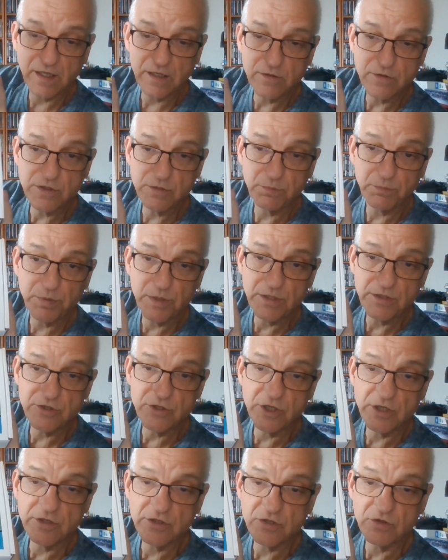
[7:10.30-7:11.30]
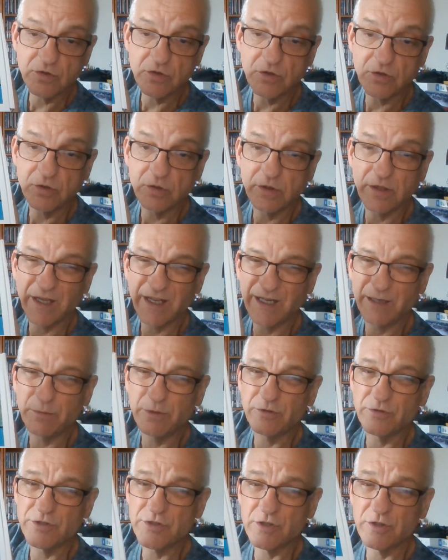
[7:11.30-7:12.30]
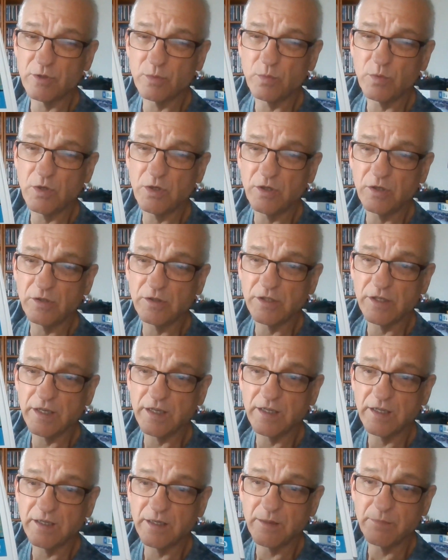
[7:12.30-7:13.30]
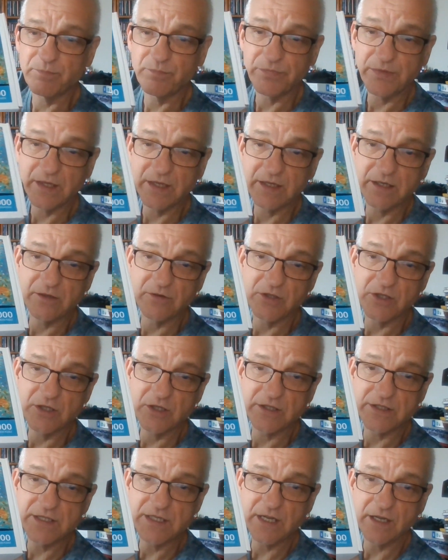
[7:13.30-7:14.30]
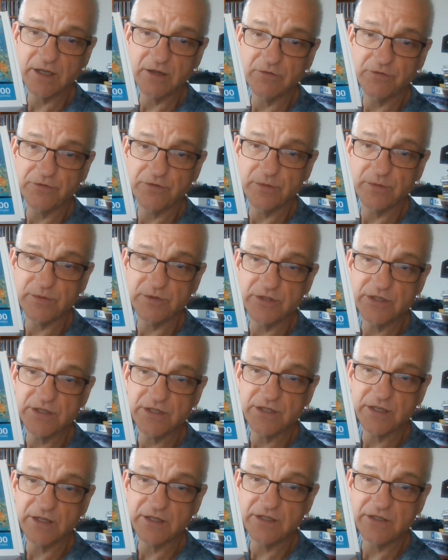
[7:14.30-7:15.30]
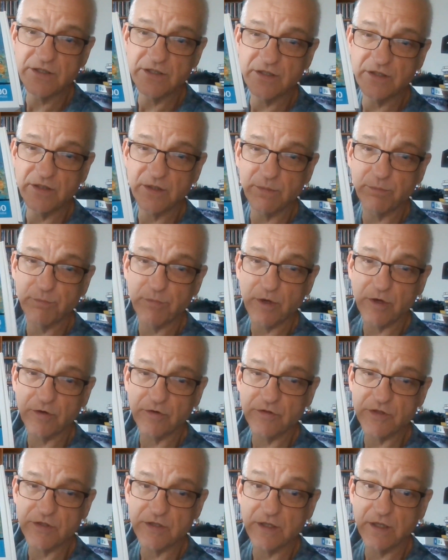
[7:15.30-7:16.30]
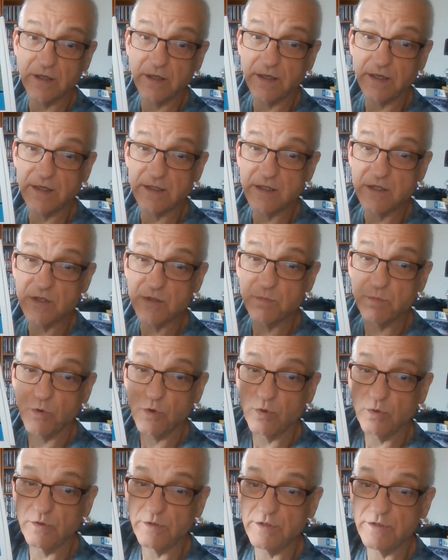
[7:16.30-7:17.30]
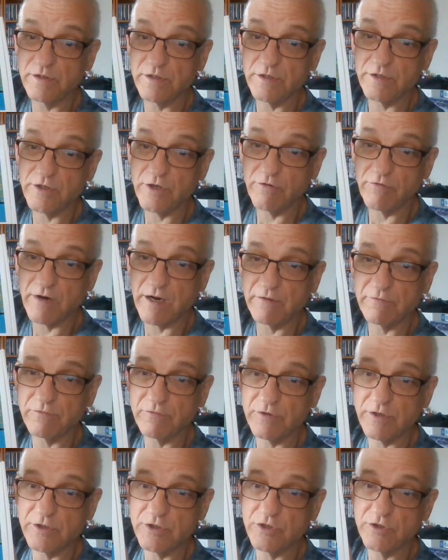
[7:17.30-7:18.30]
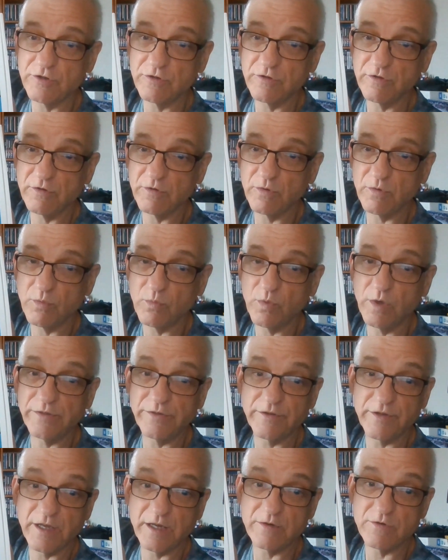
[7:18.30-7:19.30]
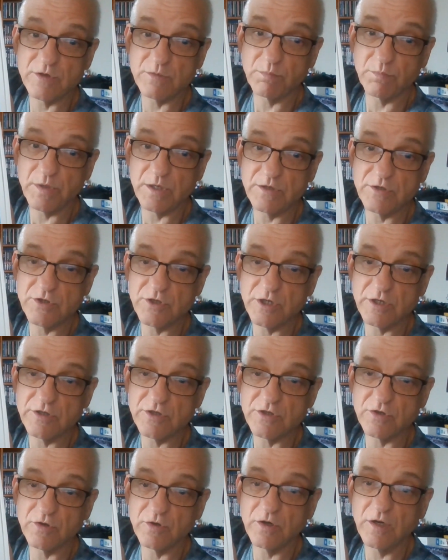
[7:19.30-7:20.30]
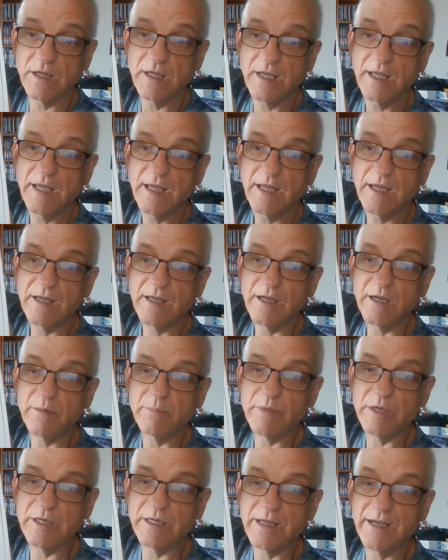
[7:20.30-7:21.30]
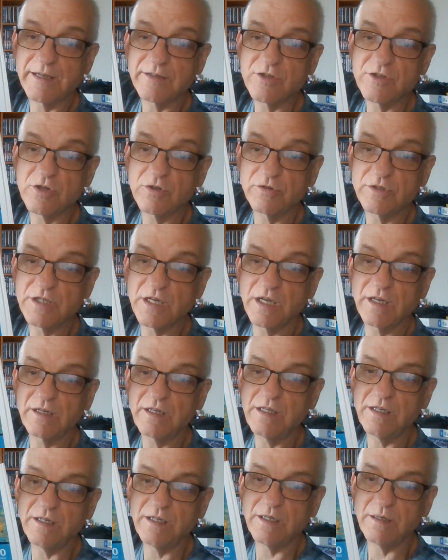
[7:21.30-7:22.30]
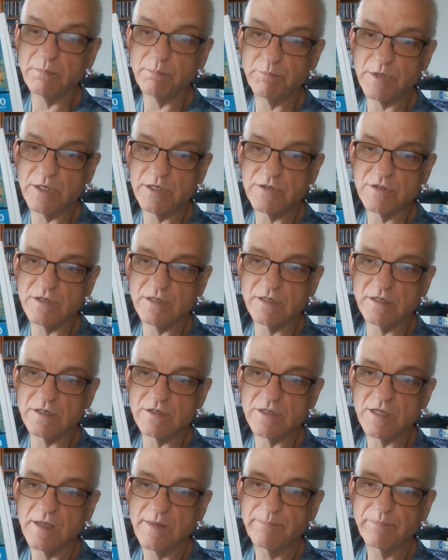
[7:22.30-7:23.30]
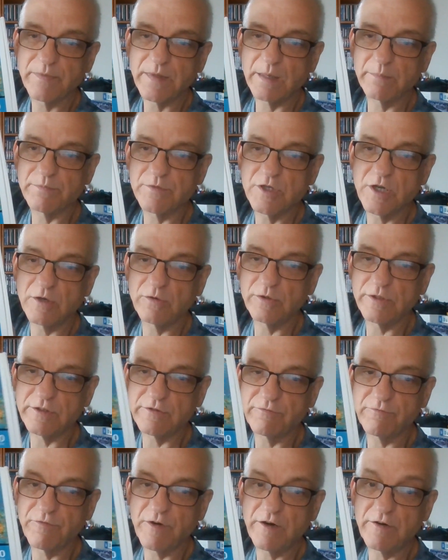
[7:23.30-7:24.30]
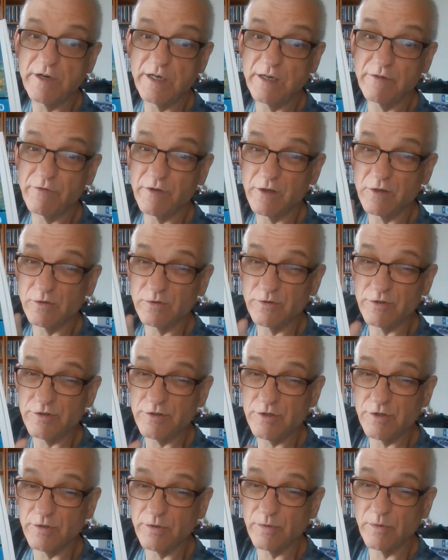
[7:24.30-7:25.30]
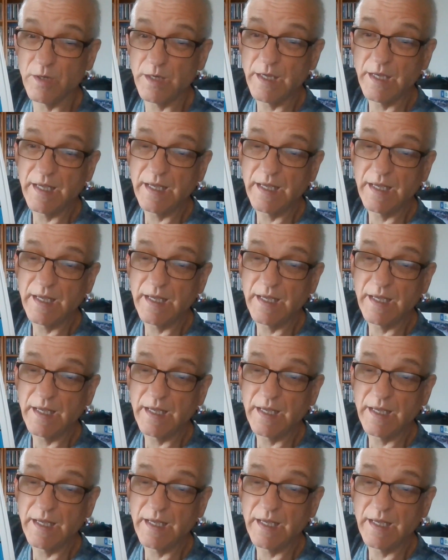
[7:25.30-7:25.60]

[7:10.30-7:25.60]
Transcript: 1,000-piece jigsaw called Animals of the World. You can tell from the size of the box that it's smaller than your average 1,000-piece jigsaw. It has got tiny pieces. I'm told it's very difficult to do.